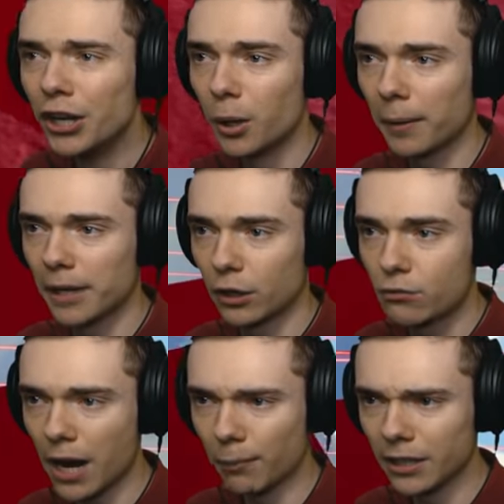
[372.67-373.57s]
Yo, I'm gonna
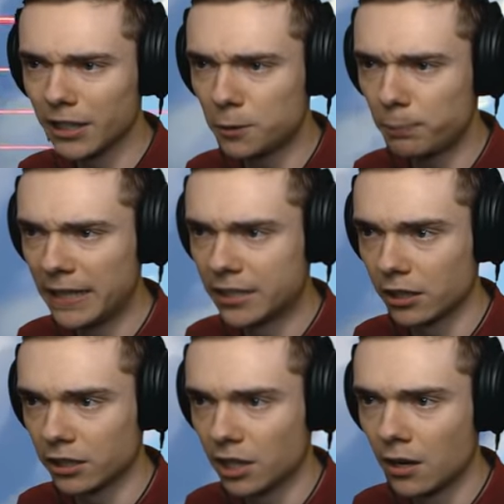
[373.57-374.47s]
grab one of these
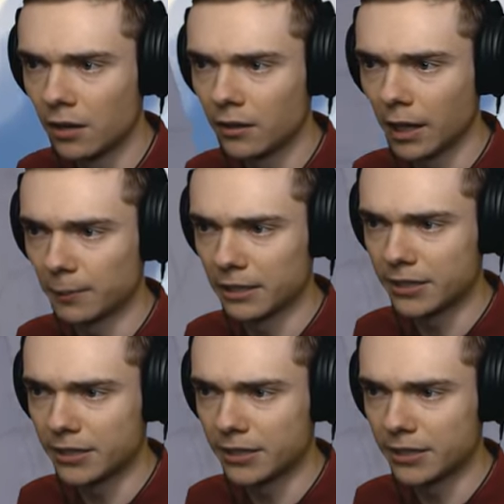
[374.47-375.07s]
pieces. I'm gonna